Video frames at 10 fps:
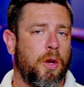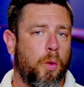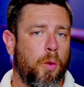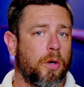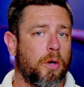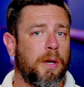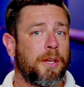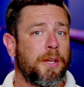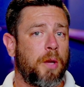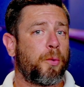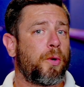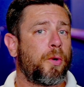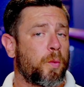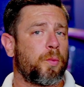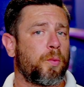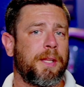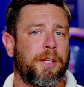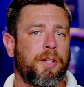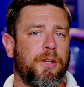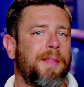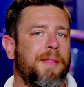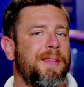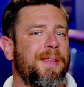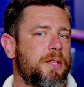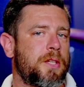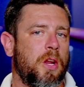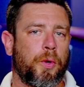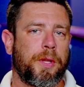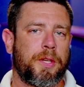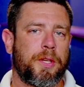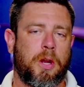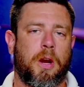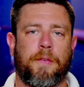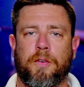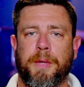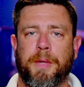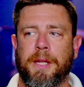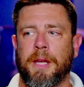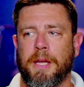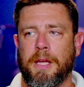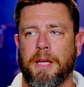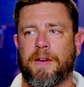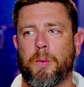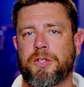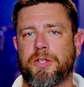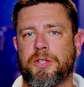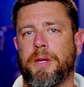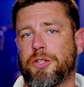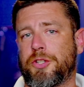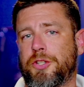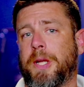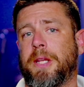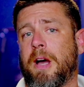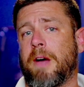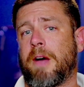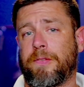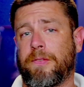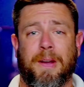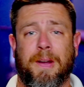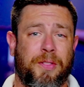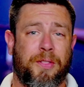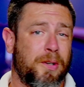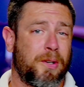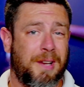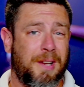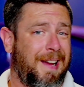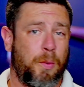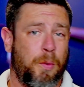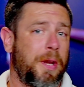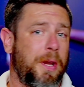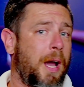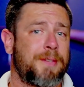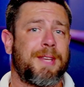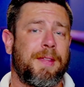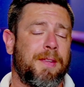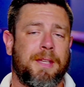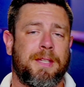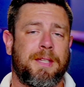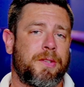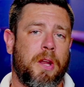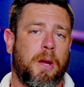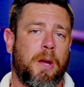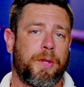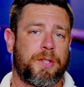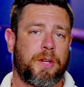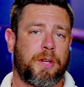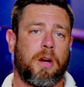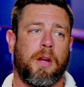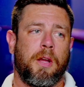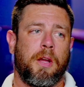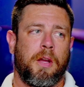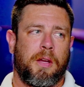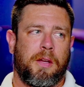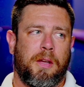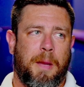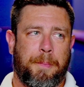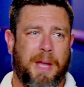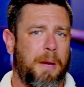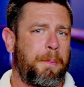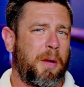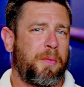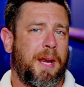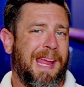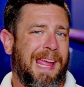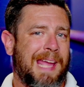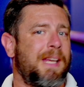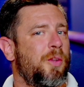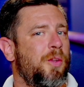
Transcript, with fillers: were enjoyable and were really good, this is a noteworthy cigar for me. If I was going strictly off of the final third, I would not say that this is a noteworthy cigar. I'm kind of bummed that it ended the